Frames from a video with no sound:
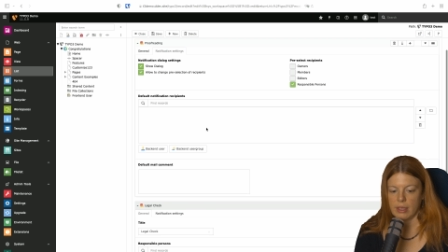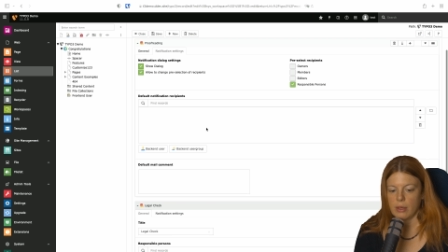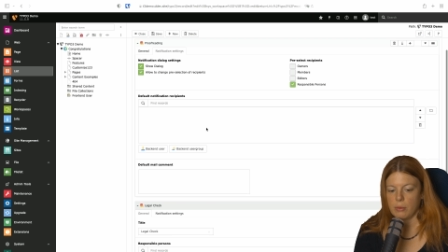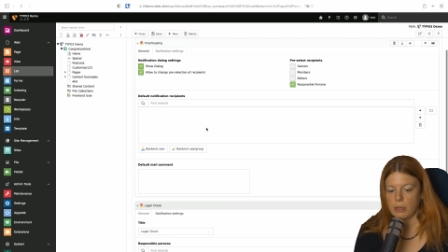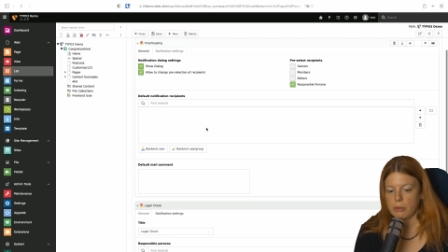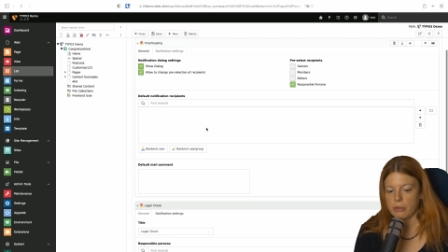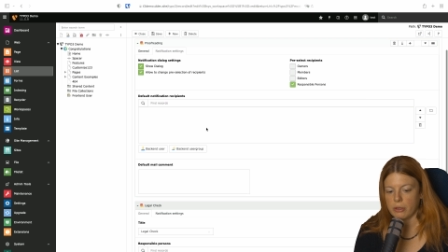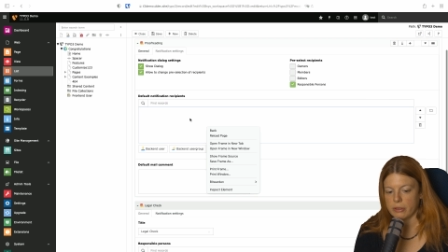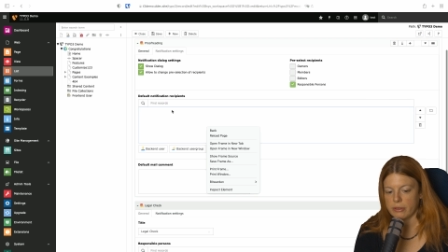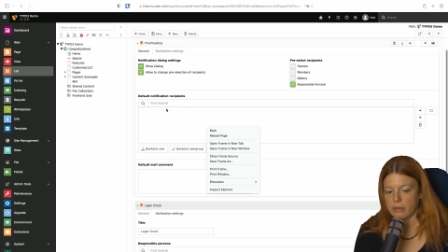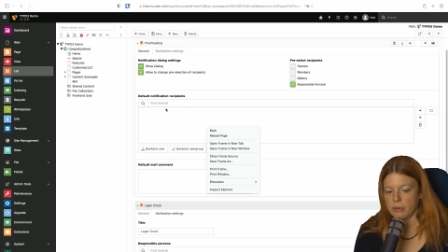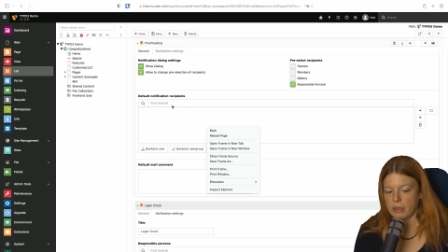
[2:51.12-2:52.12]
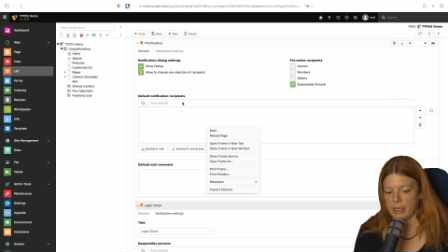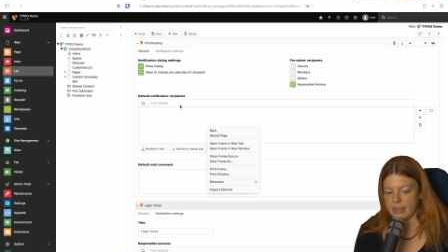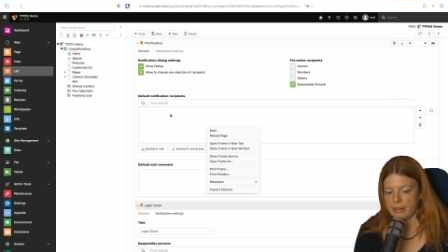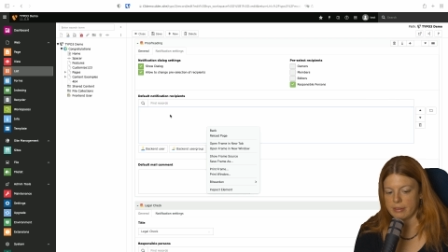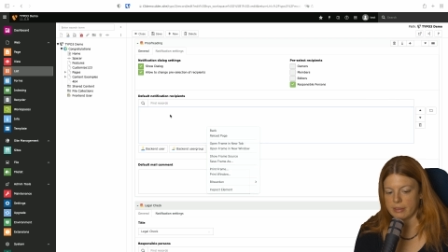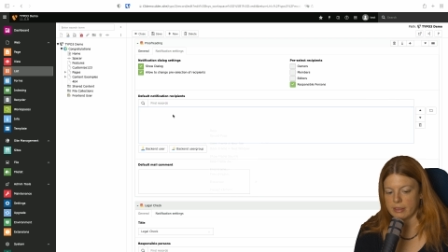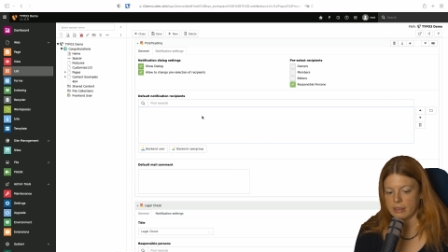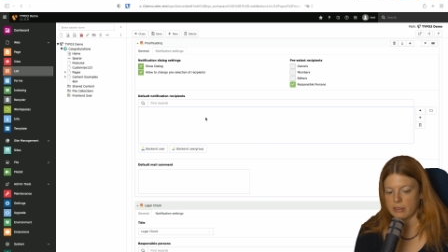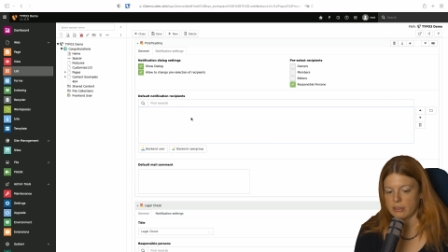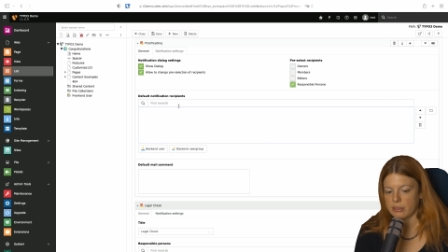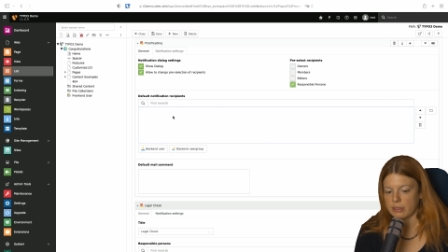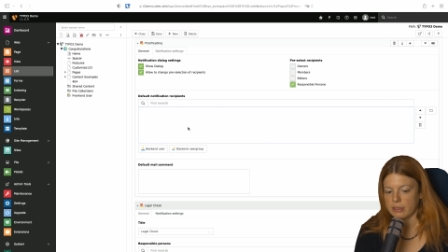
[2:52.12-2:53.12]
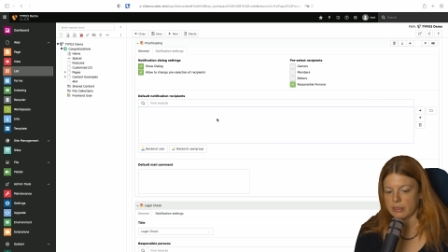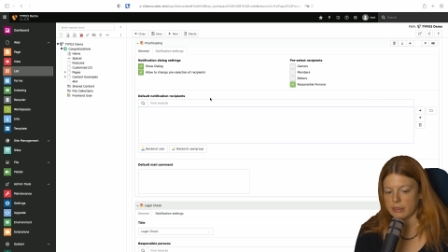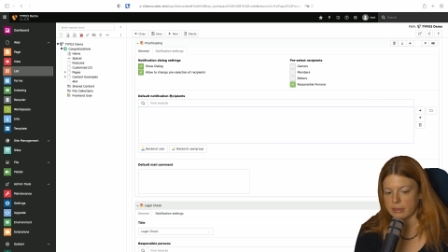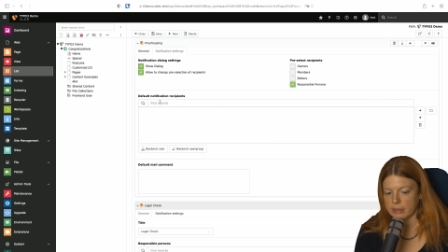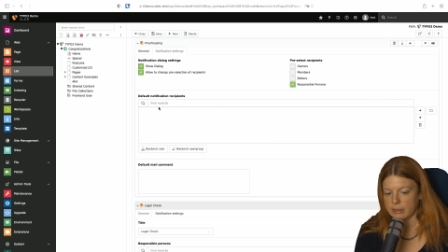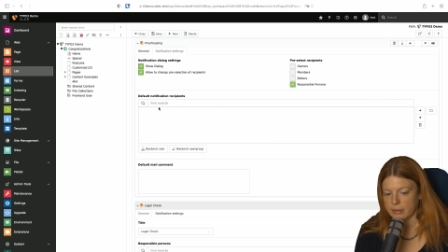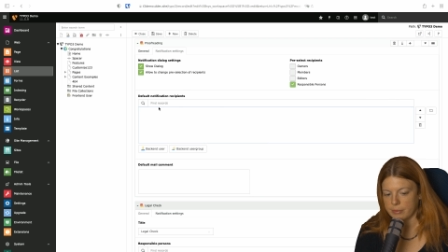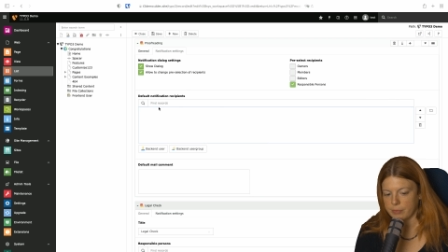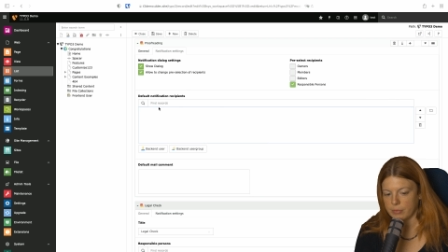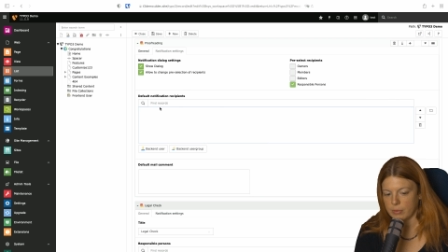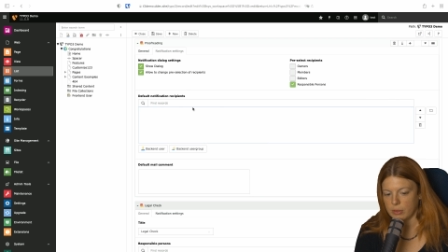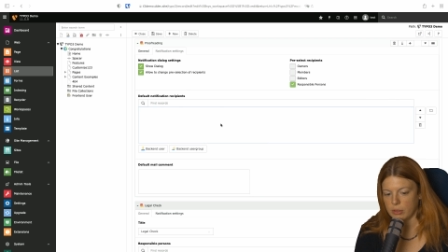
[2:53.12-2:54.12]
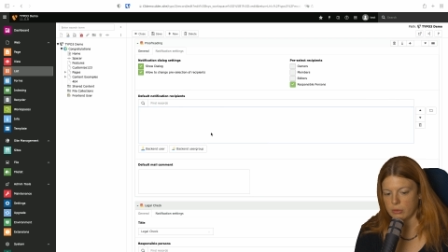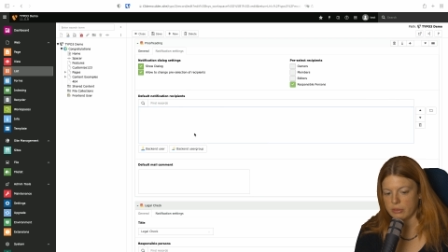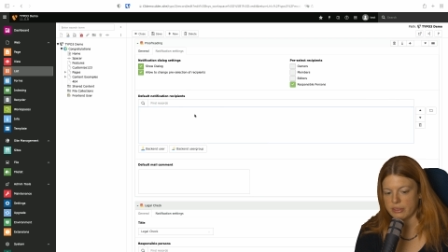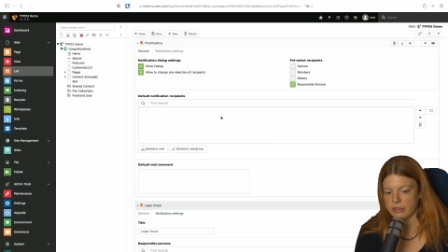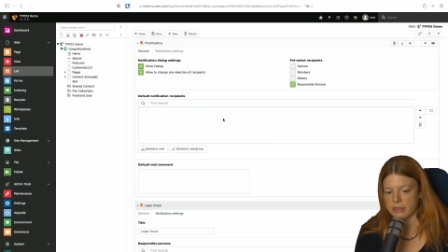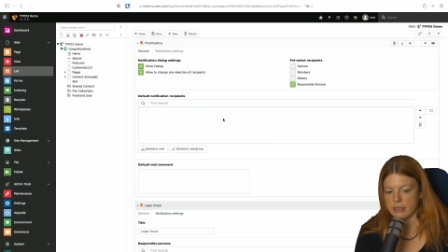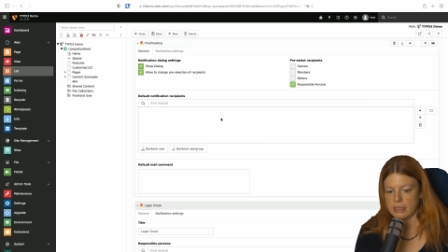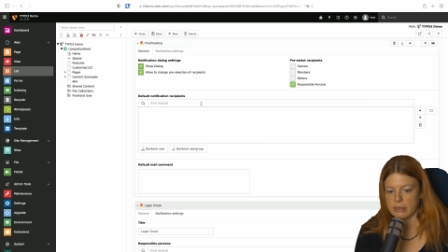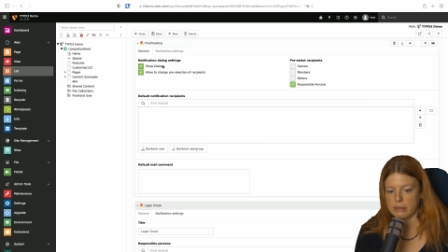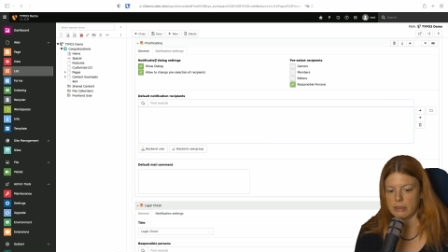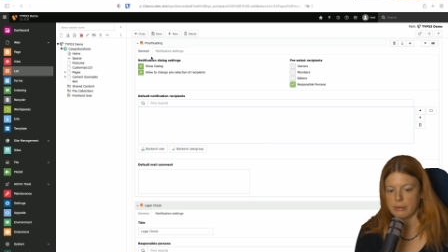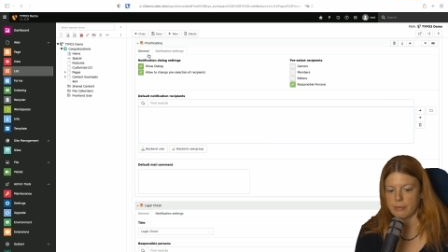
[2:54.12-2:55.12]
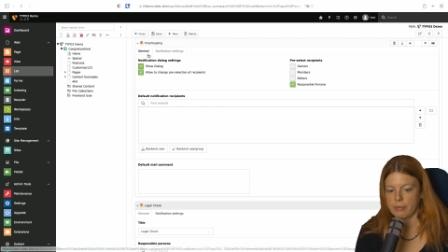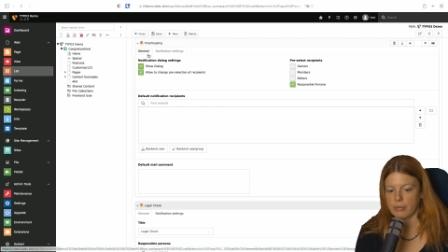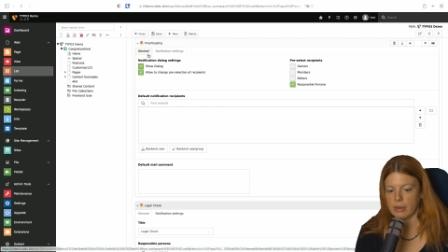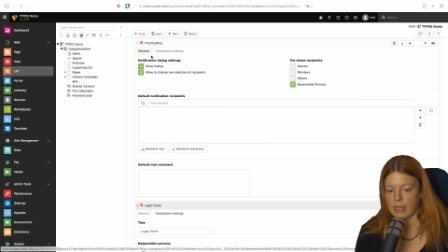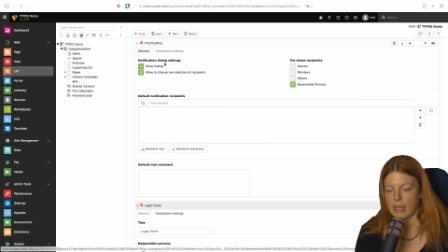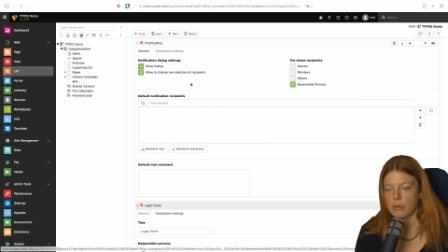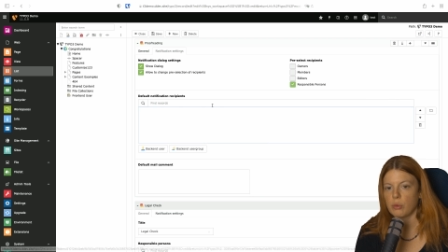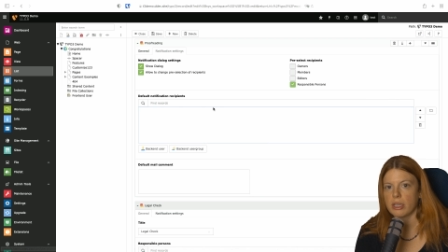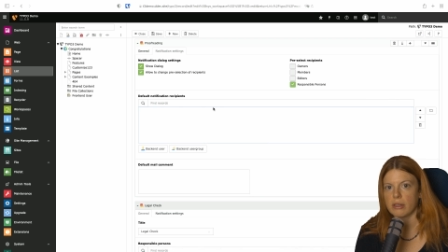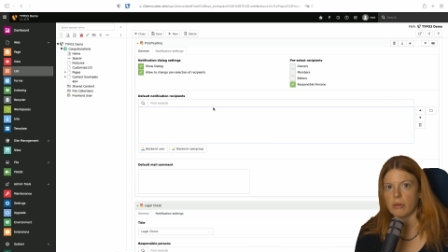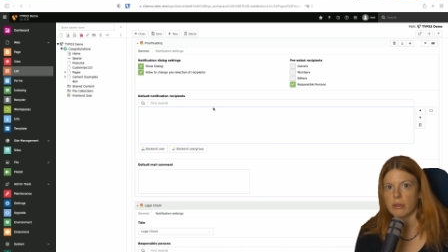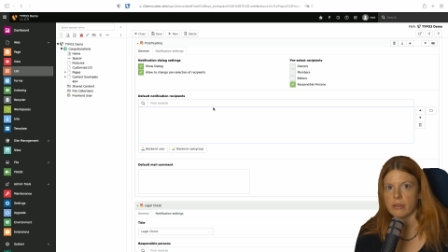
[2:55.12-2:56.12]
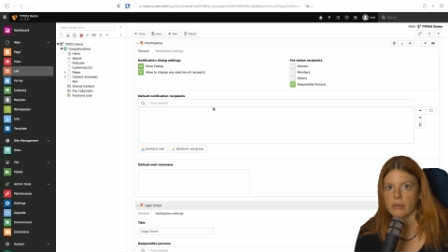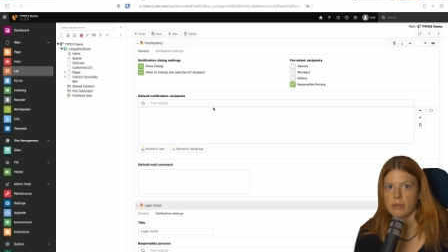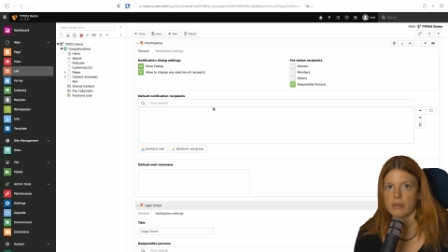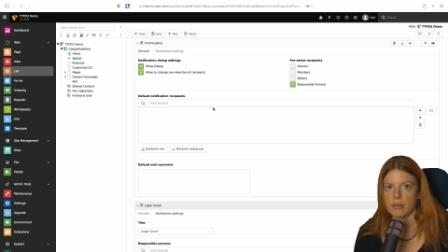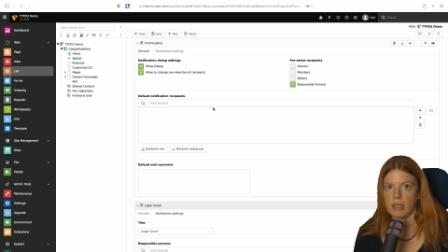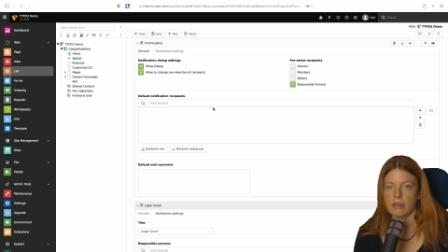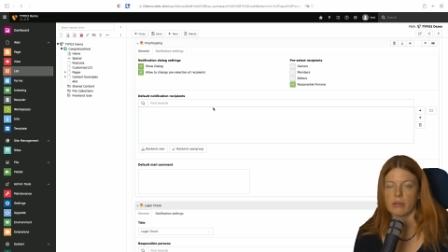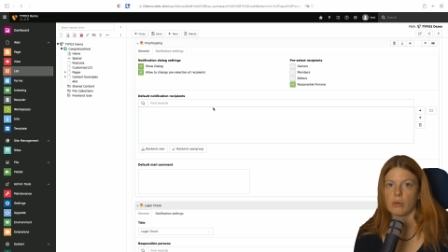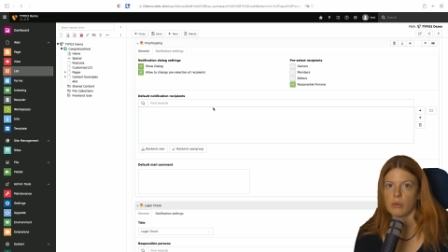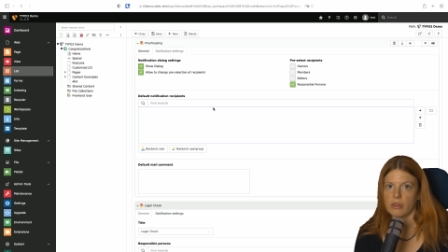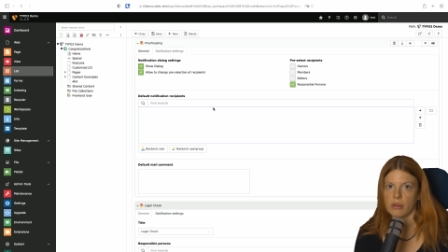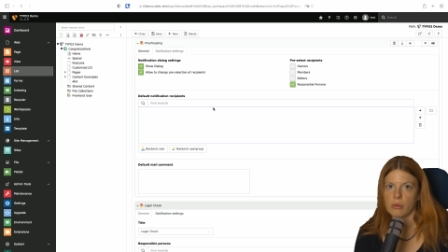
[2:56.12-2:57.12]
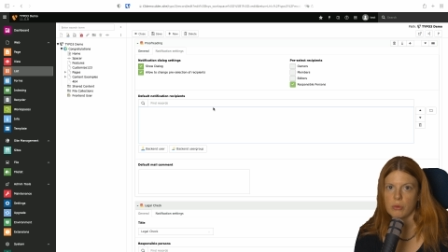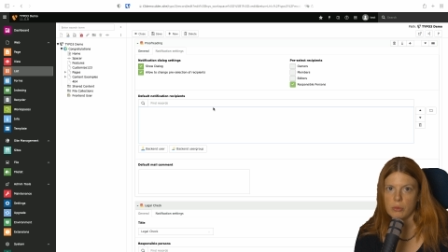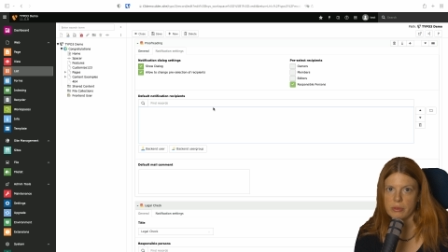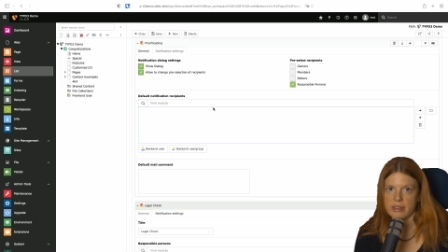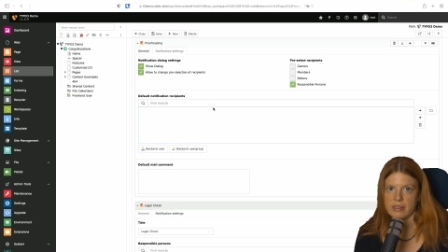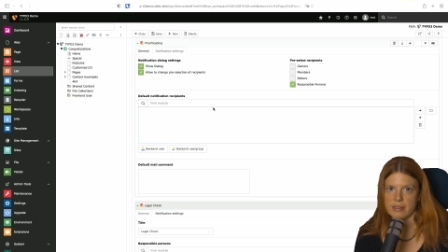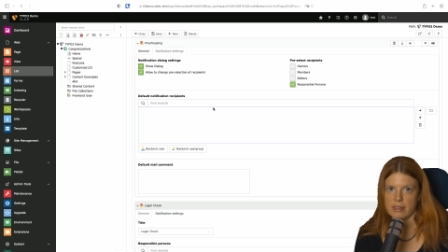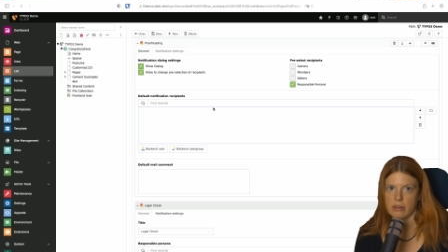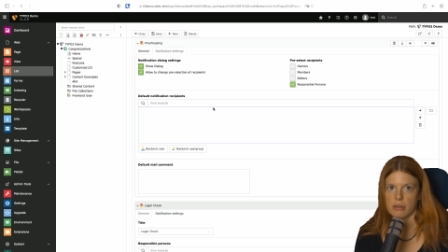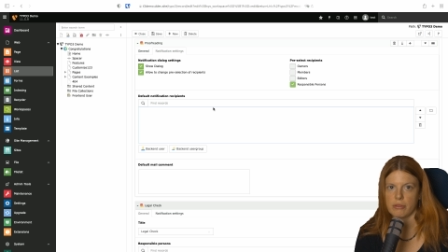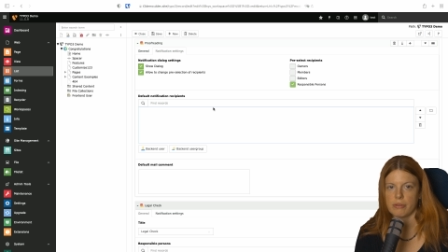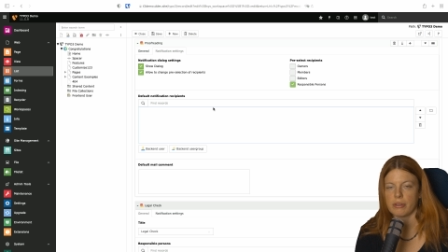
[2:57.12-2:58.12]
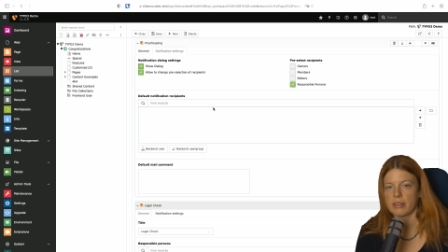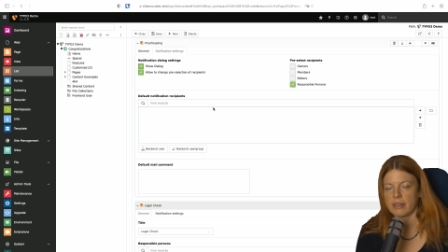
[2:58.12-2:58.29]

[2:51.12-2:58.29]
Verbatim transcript: We could also add additional users here, and we can also set user groups instead of